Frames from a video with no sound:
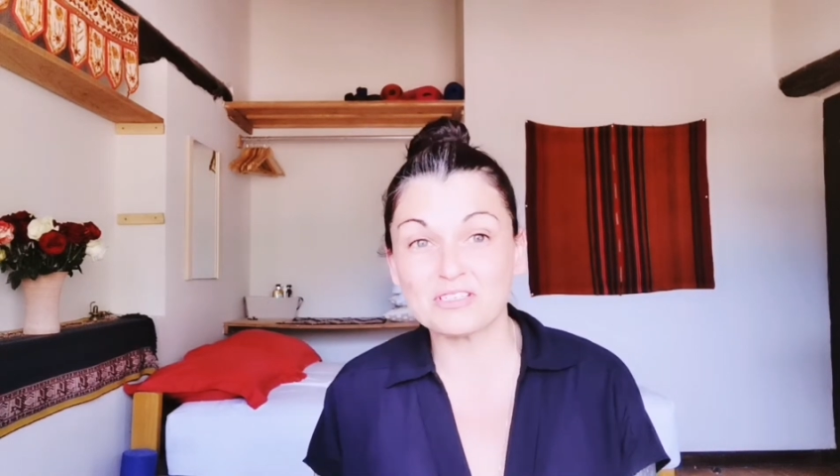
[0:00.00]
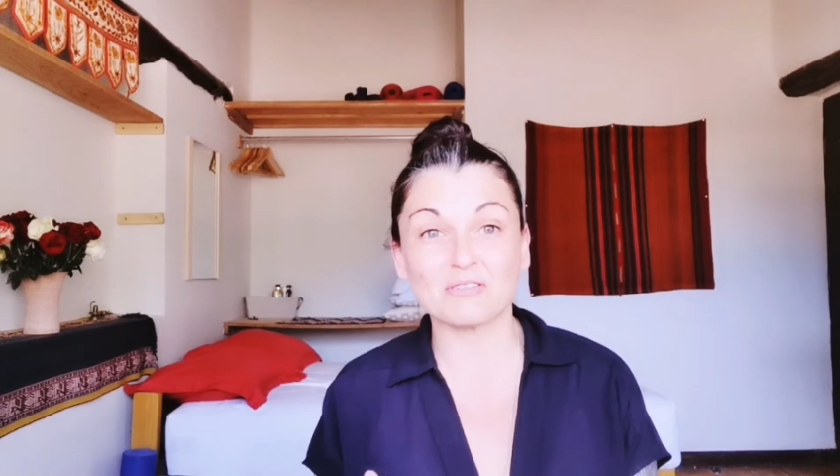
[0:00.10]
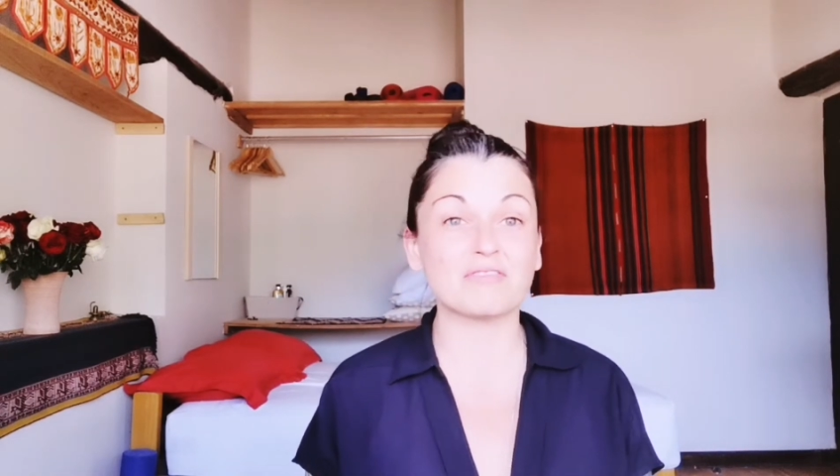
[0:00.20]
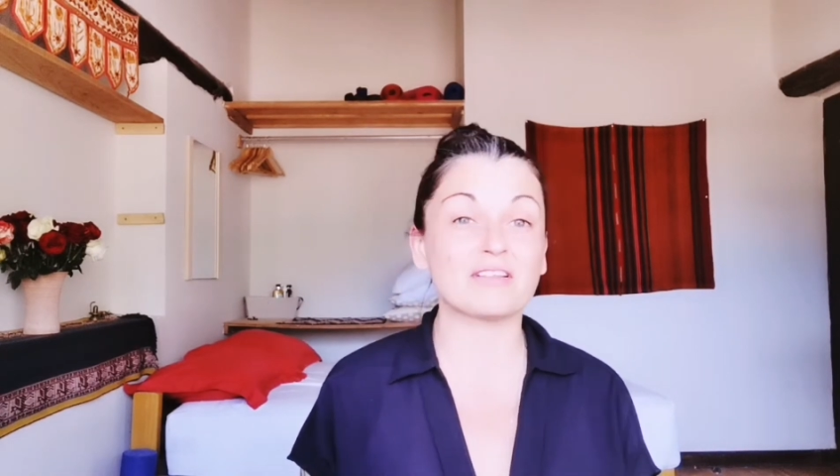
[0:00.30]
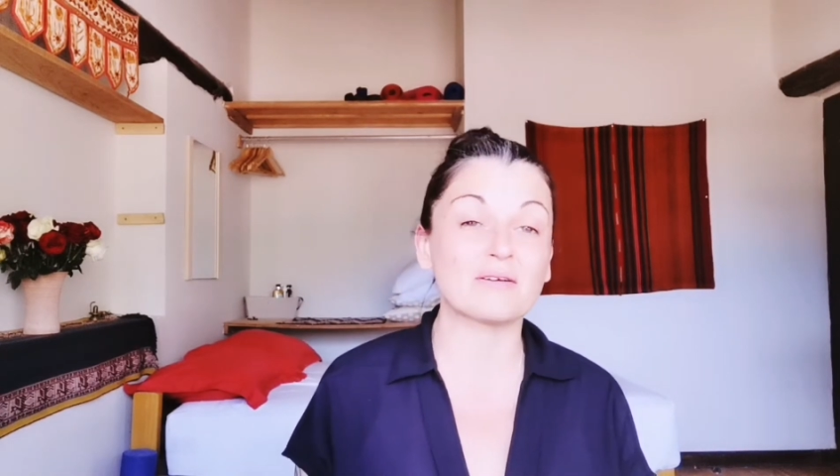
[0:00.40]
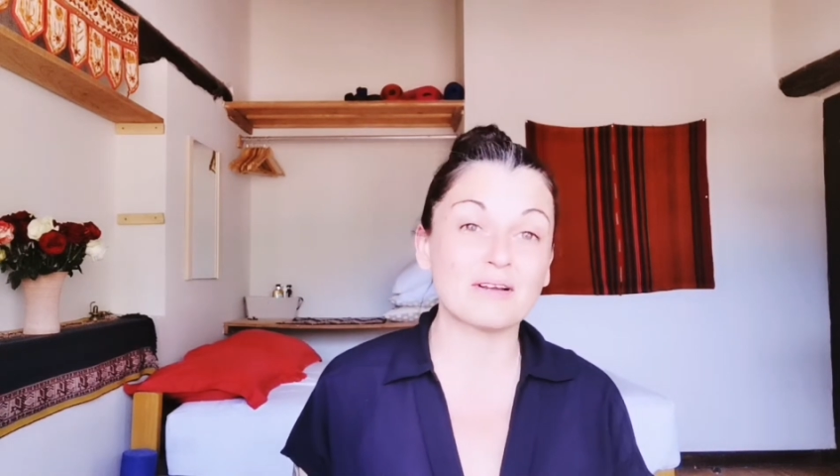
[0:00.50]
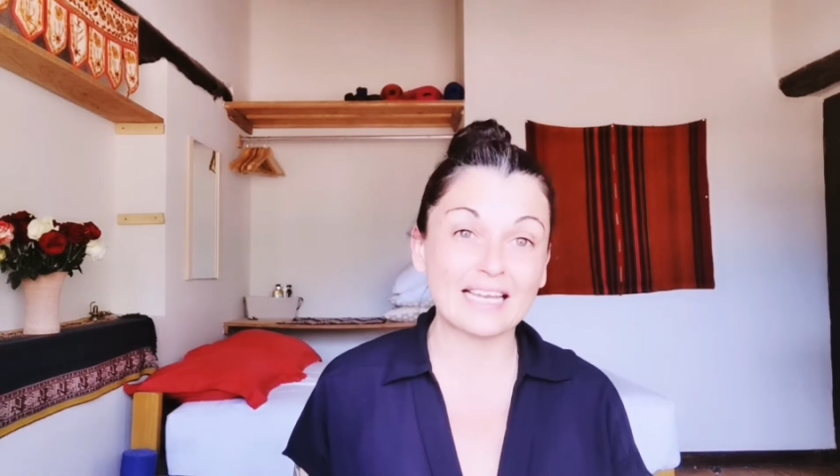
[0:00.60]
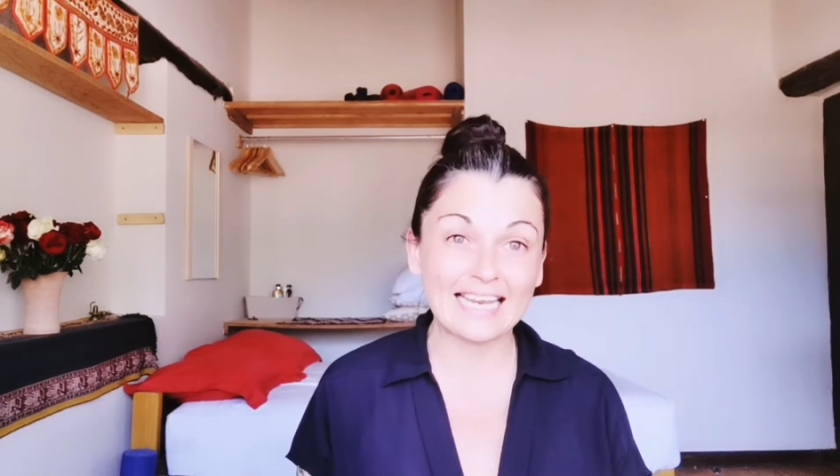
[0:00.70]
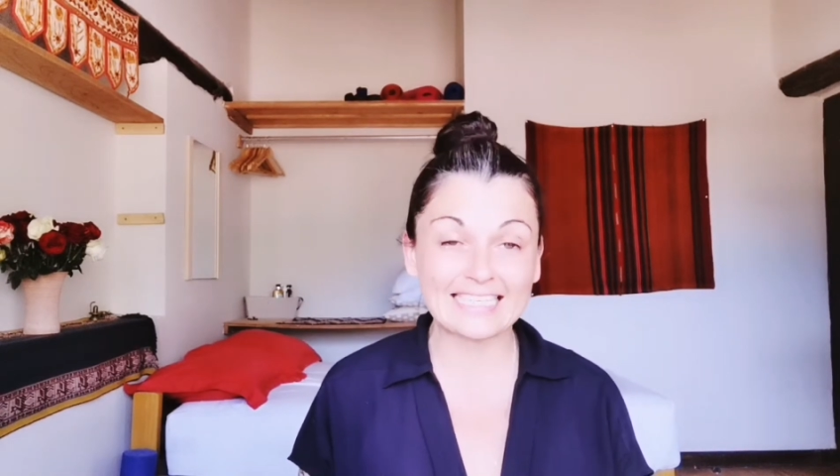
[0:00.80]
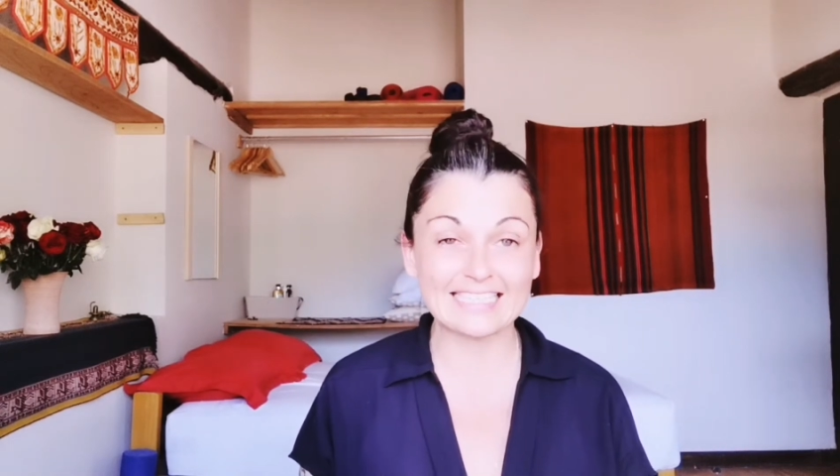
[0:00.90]
don't feel like we're
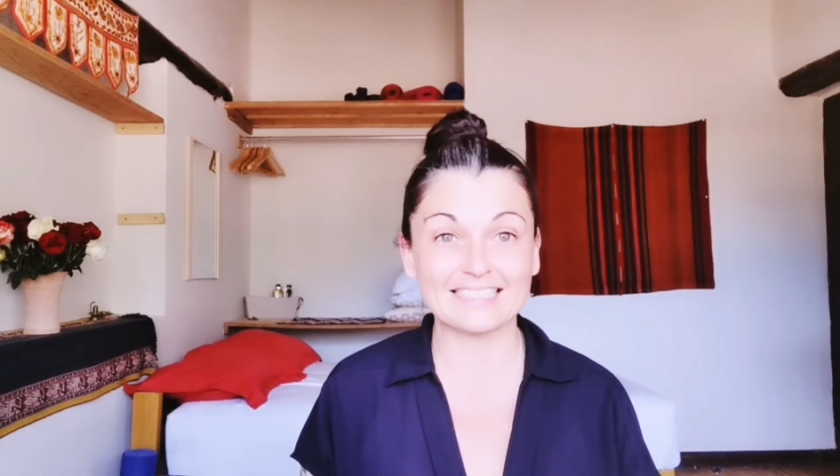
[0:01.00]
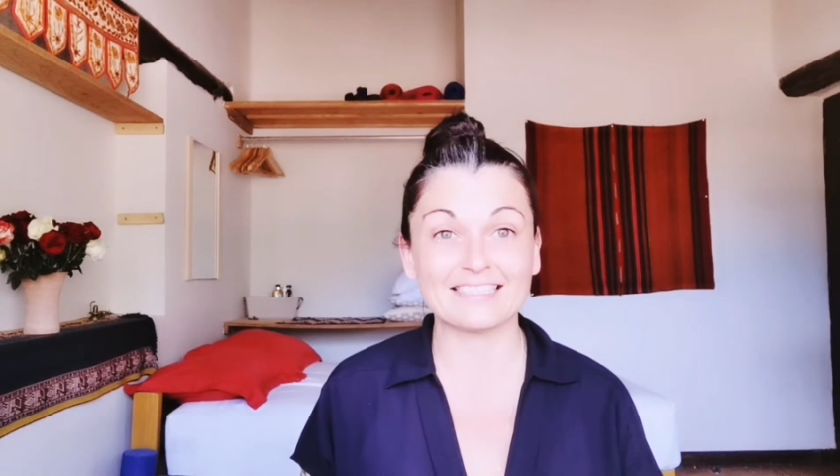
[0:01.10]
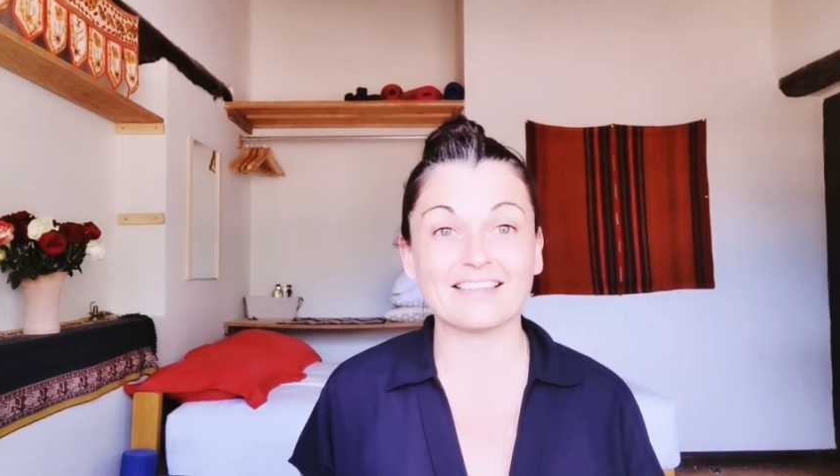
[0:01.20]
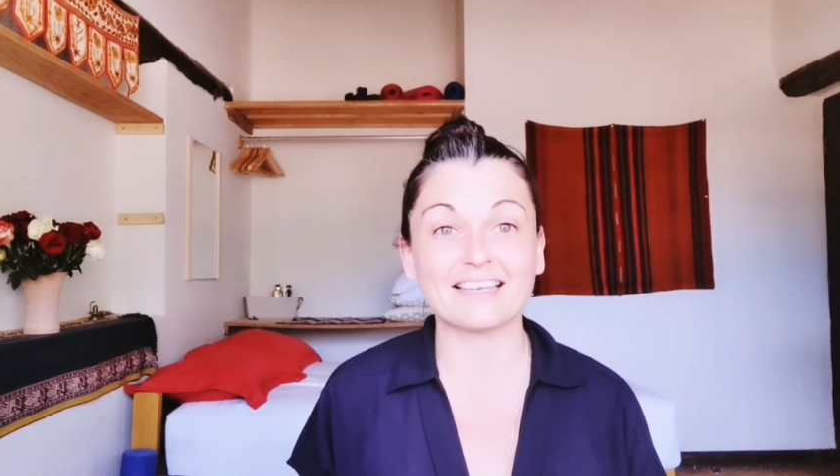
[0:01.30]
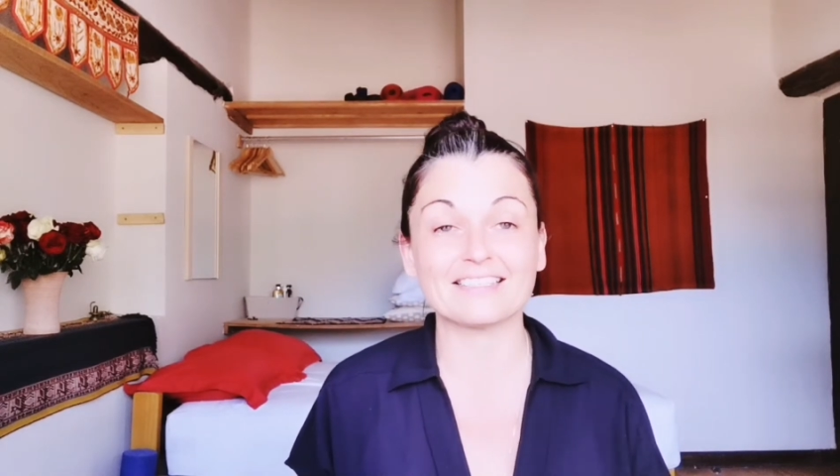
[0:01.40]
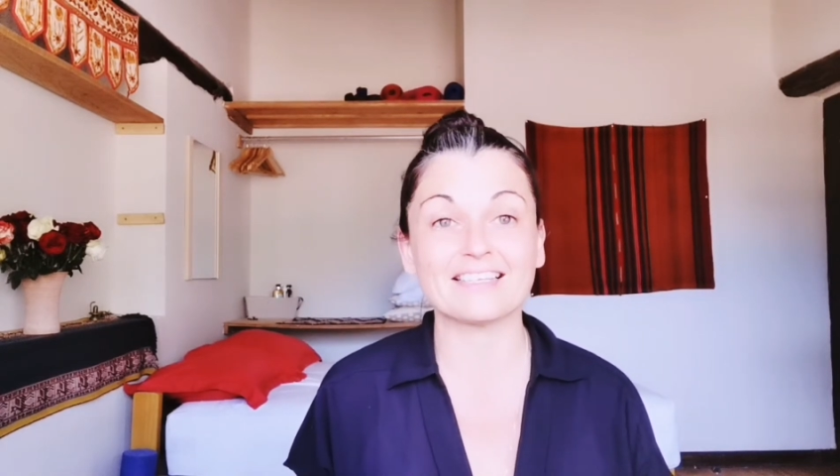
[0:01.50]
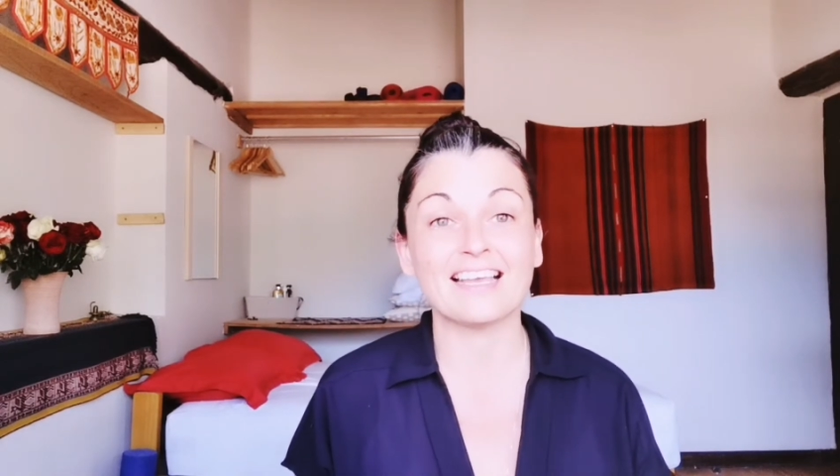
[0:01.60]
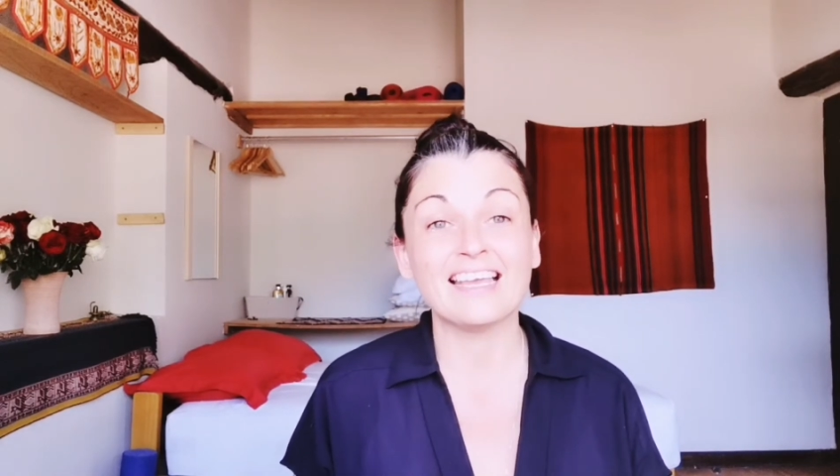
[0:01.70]
connecting to things.